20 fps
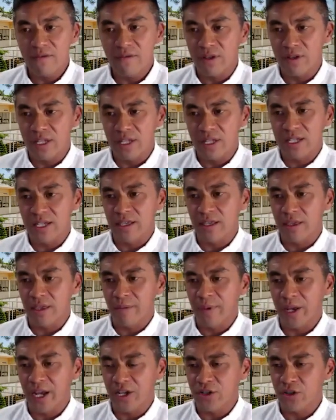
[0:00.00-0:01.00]
You can see that
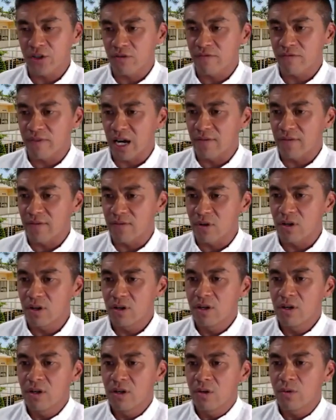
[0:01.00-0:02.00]
the patient's survival
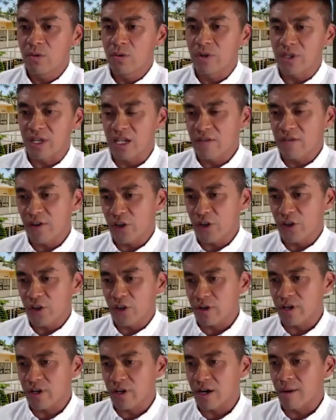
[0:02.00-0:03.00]
with individual or